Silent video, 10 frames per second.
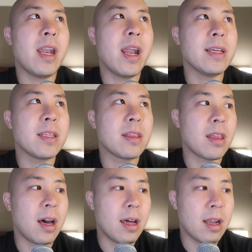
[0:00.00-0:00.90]
And I
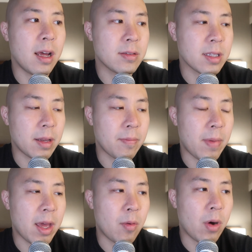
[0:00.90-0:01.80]
thought, I was like,
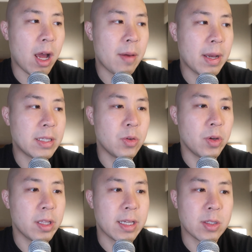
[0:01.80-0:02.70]
man, why am I
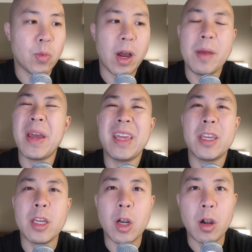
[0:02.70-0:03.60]
doing this? Why am I
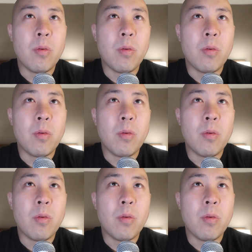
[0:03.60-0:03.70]
here?